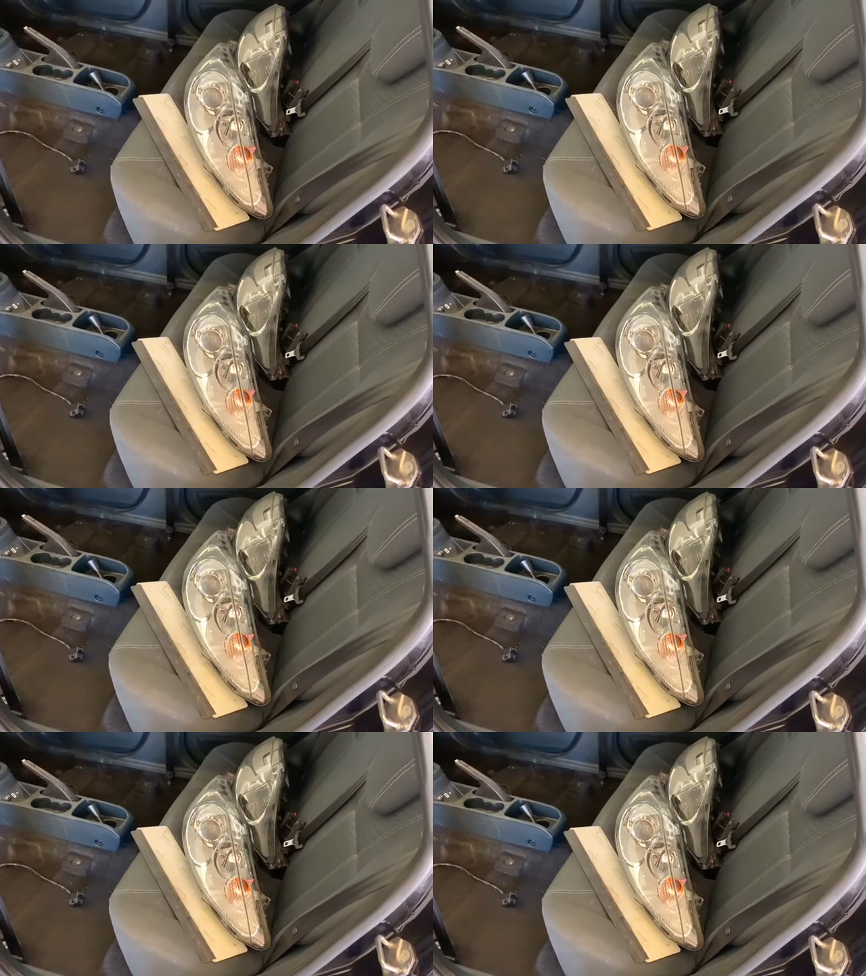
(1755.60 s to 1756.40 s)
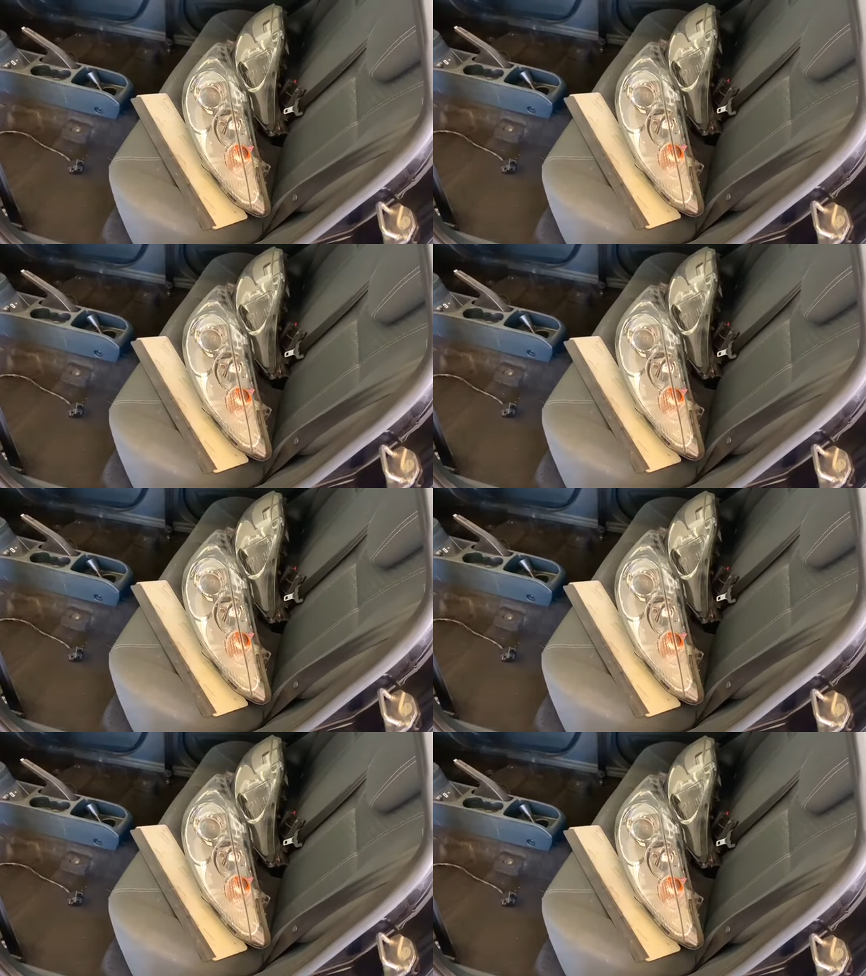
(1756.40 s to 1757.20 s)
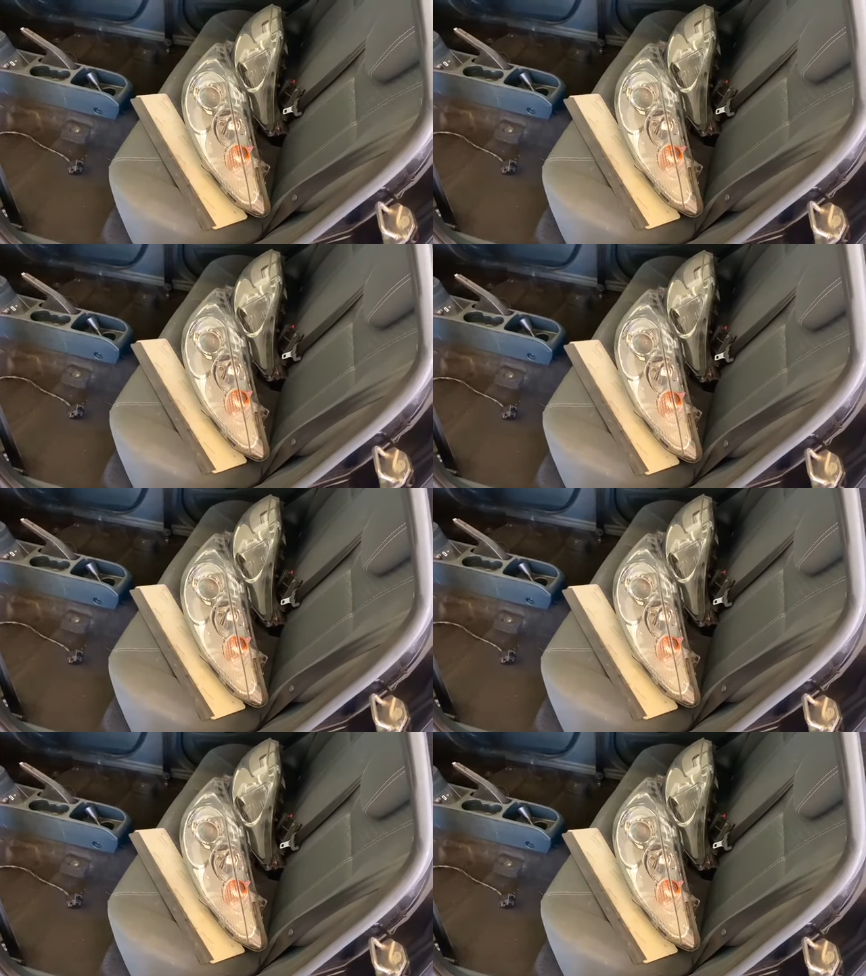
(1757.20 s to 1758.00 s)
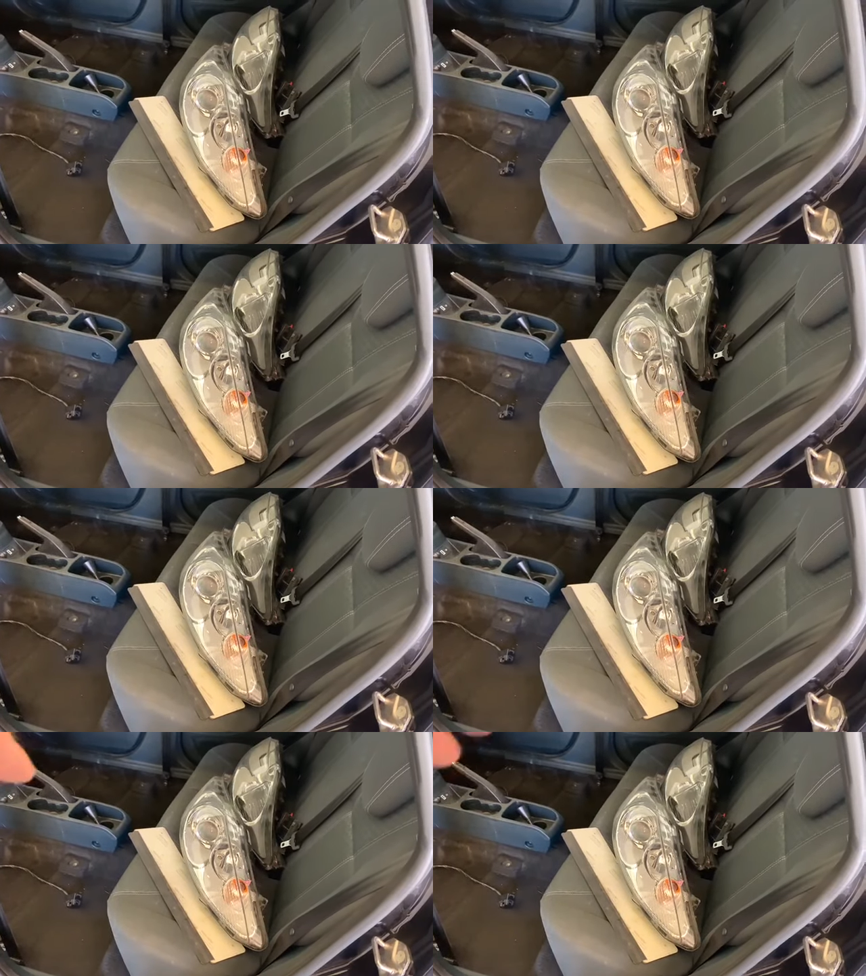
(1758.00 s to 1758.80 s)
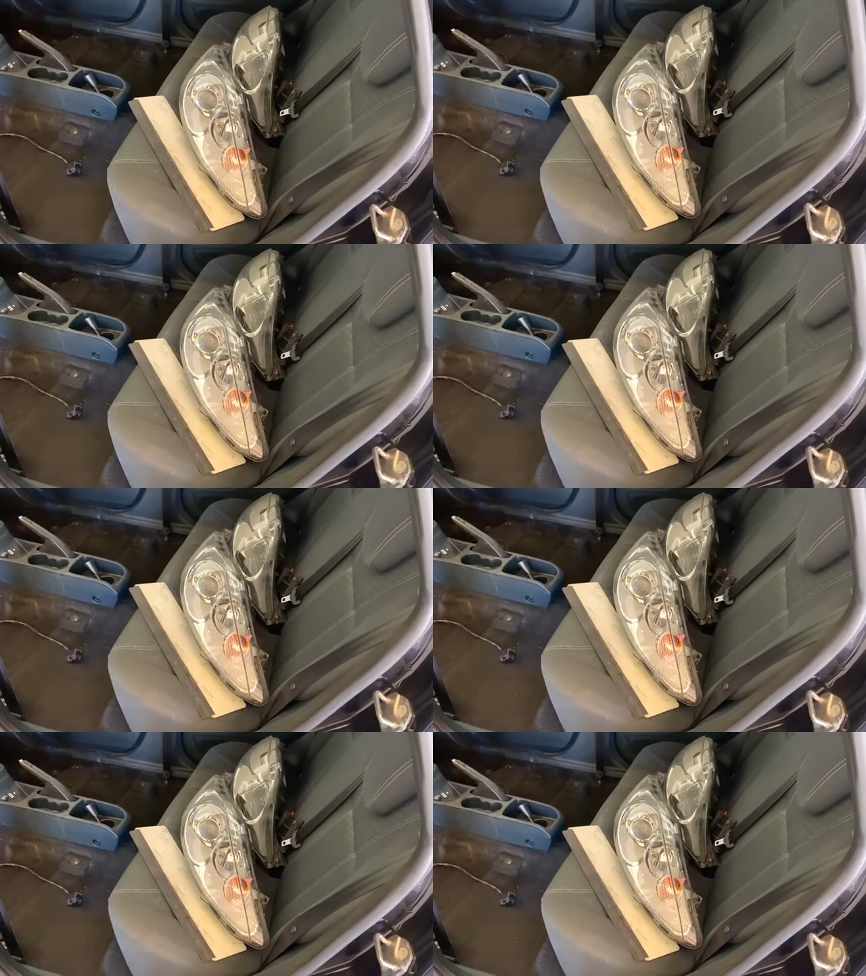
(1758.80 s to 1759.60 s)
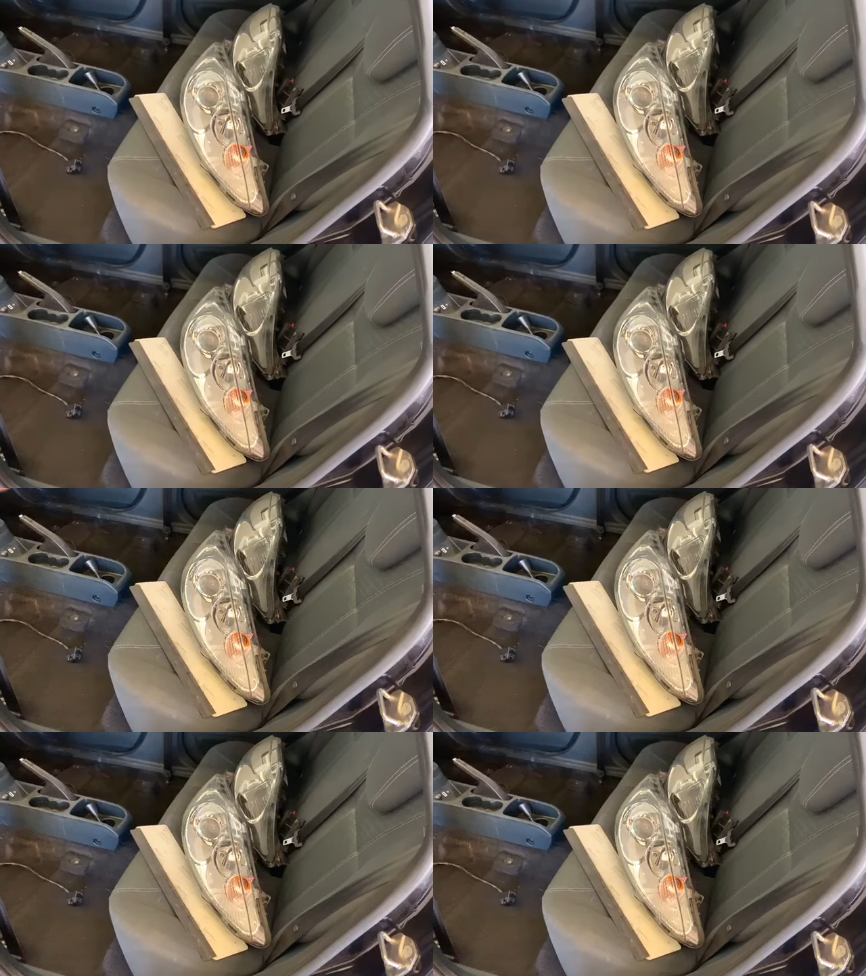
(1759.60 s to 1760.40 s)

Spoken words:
(no speaker visible)